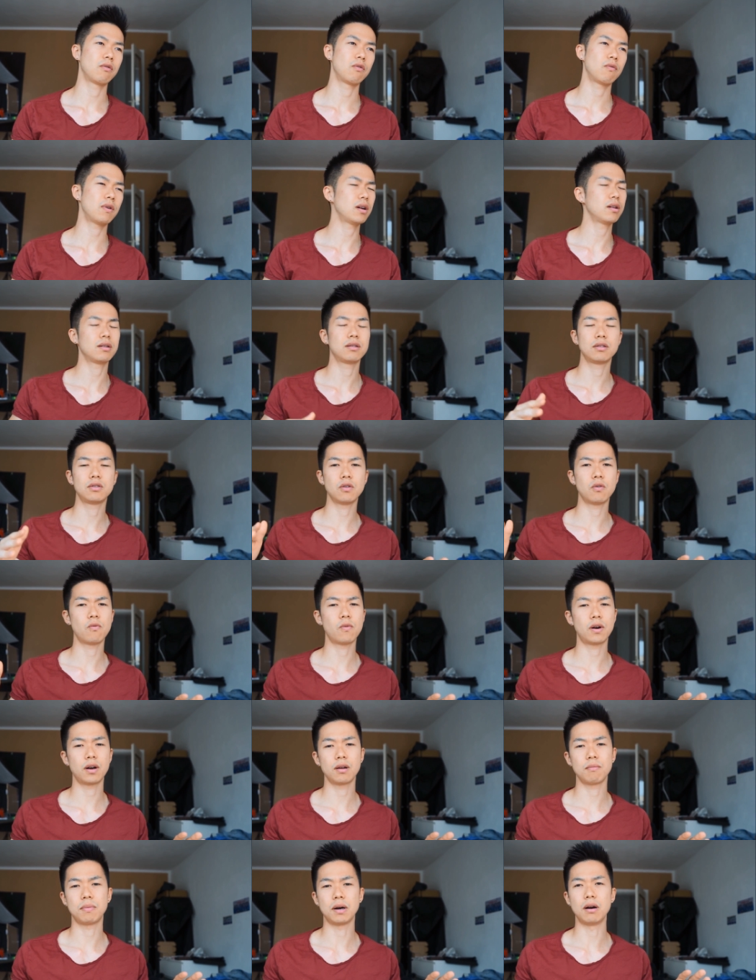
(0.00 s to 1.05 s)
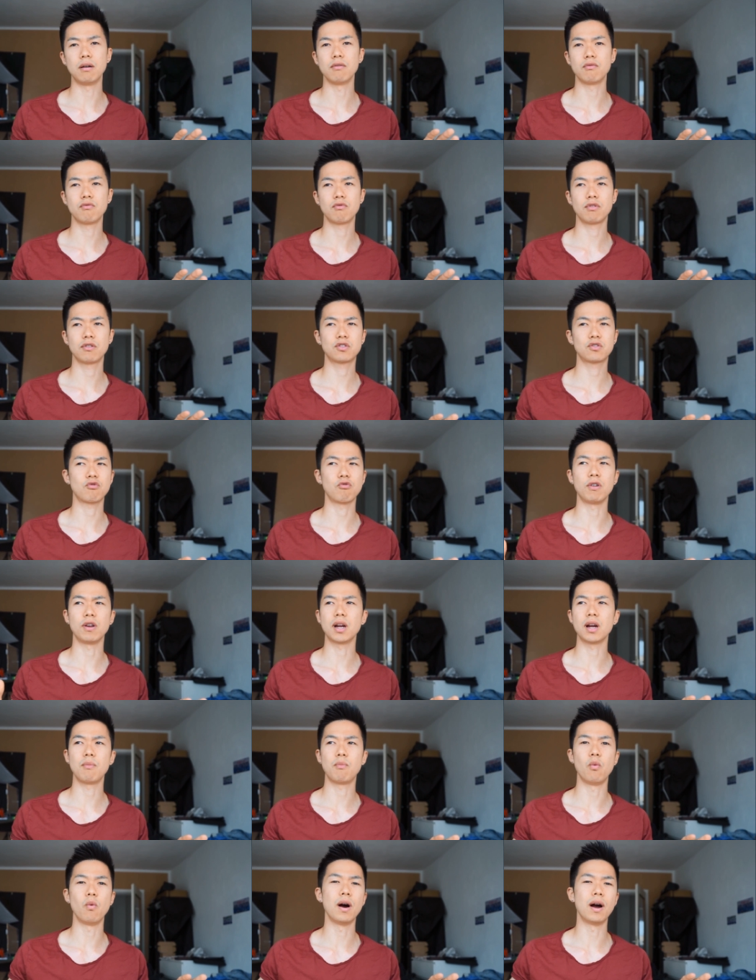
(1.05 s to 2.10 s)
Well, don't worry about screwing
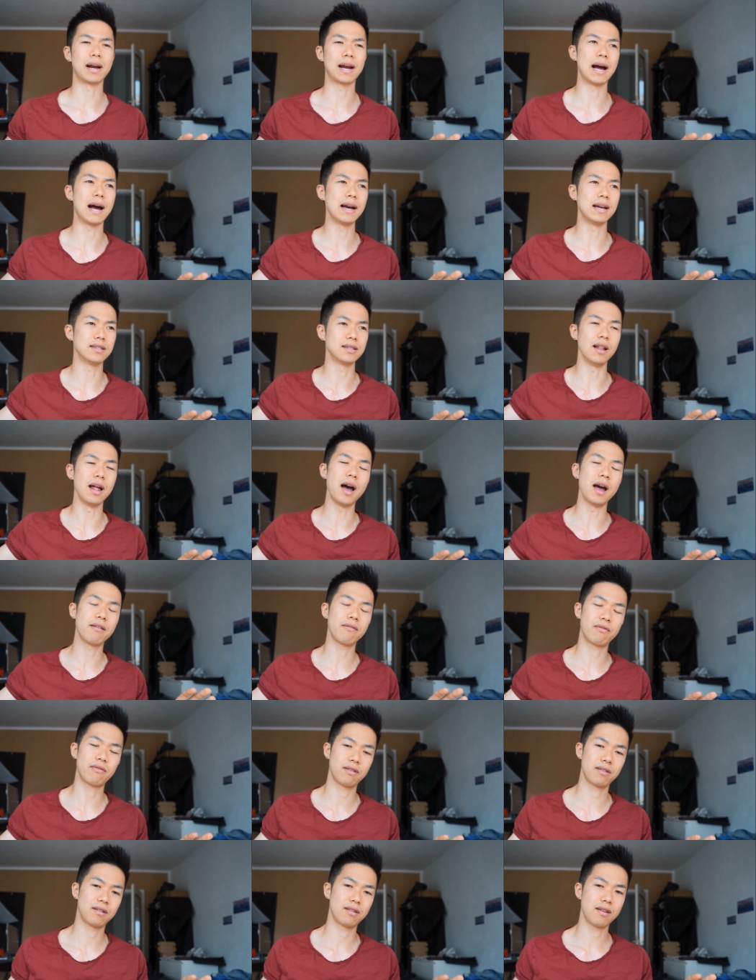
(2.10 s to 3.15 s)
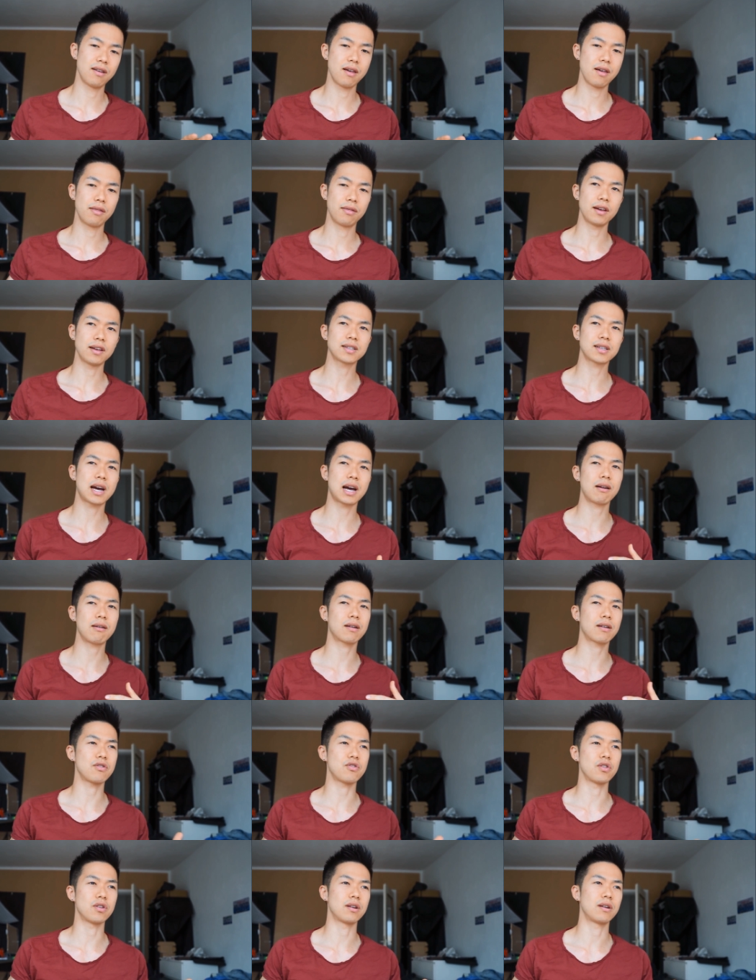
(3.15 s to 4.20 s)
up one guy's life. That's kind of
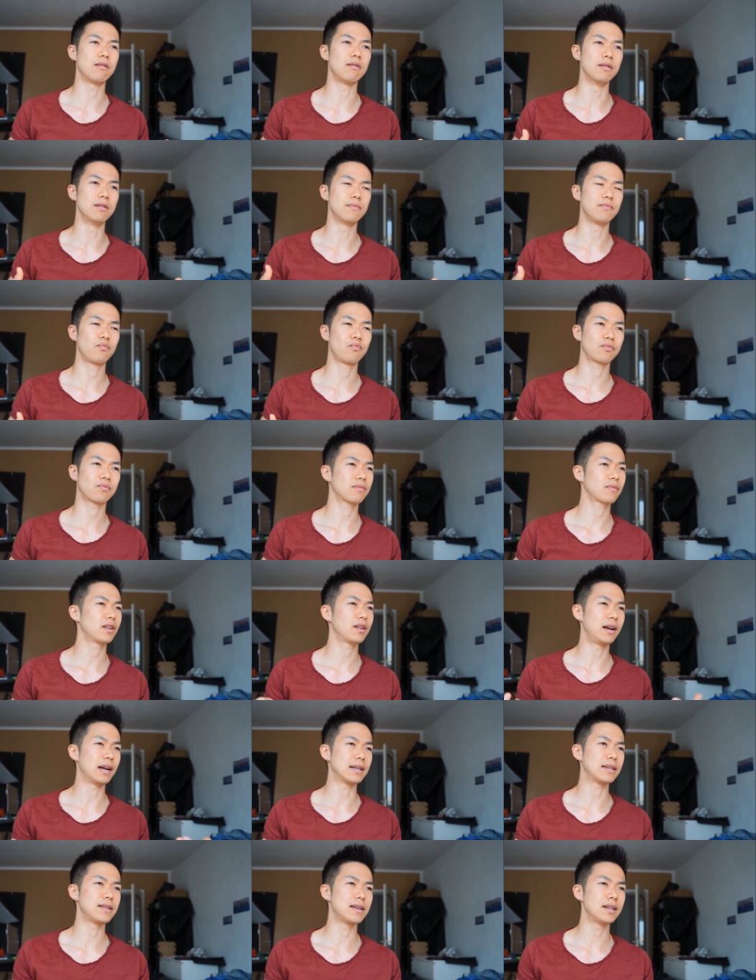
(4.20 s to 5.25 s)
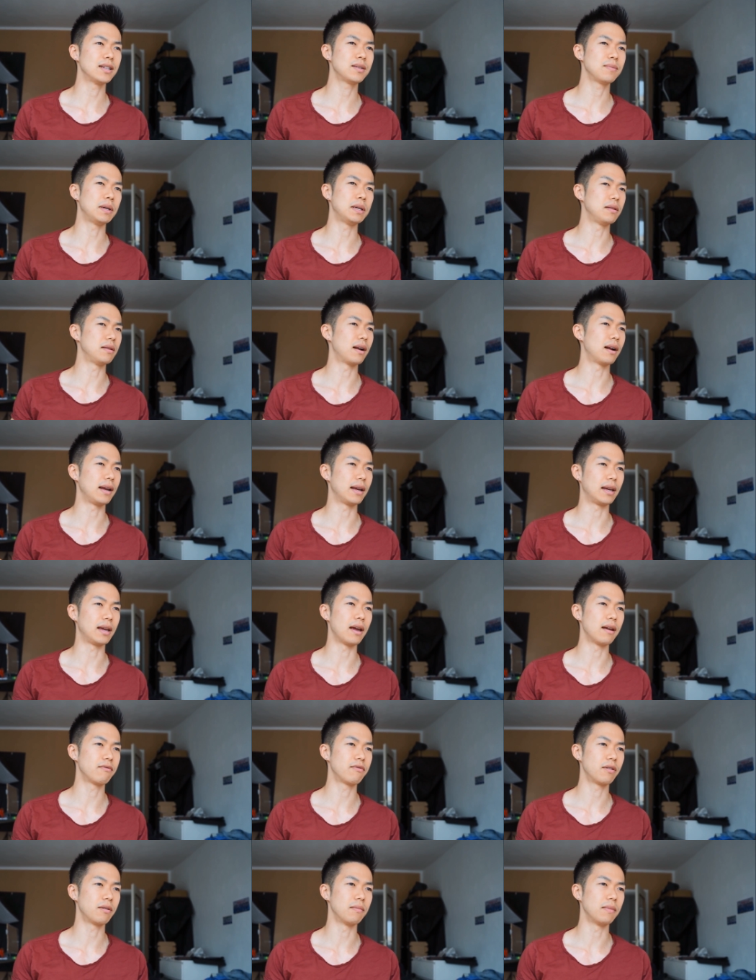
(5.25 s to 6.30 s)
like a general like sentiment that I
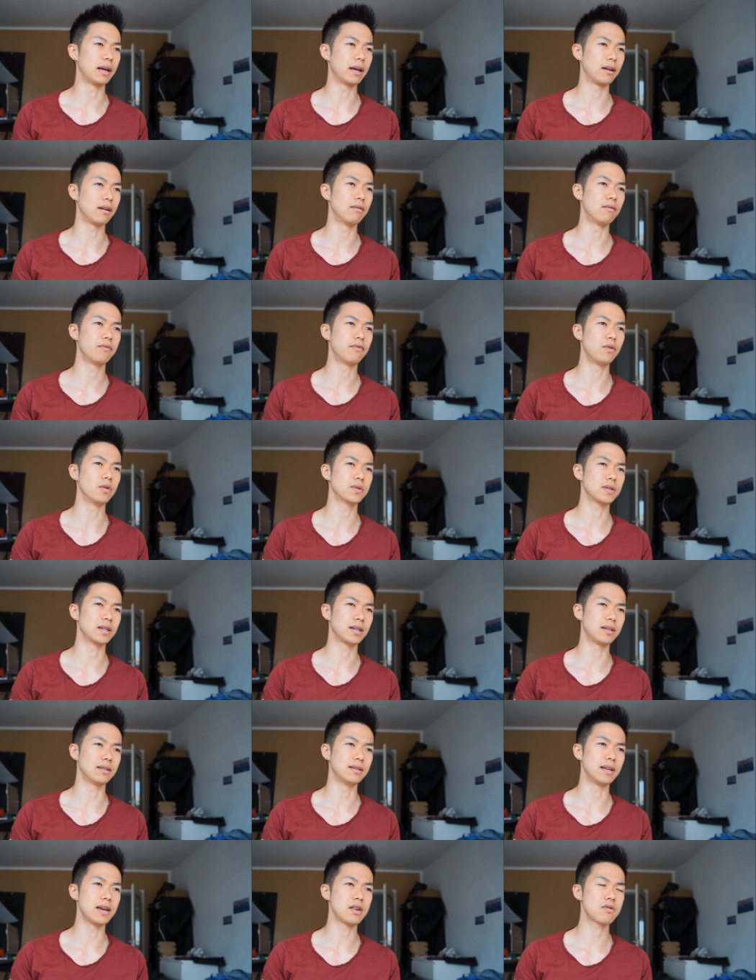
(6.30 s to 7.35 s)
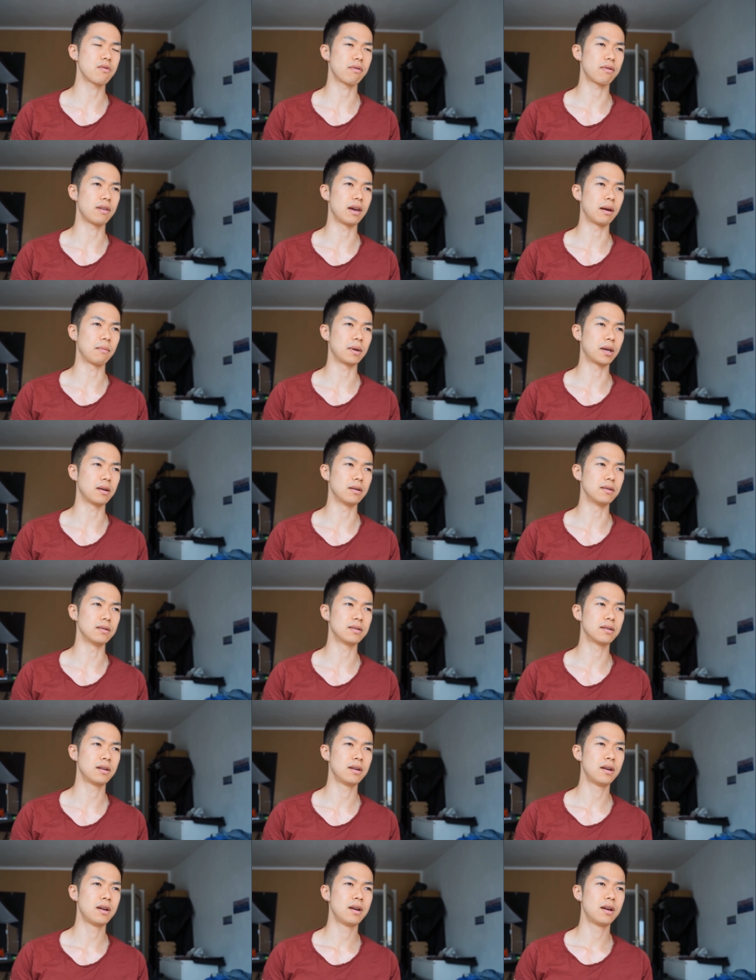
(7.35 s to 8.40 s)
get from like you know false accusation thing
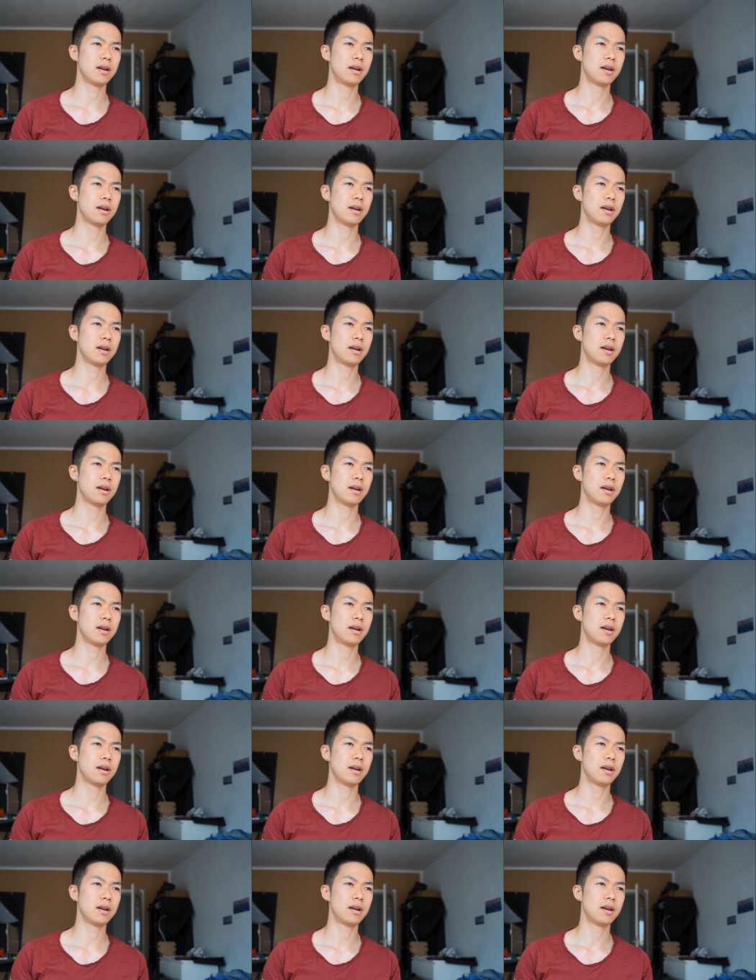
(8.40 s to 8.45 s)
because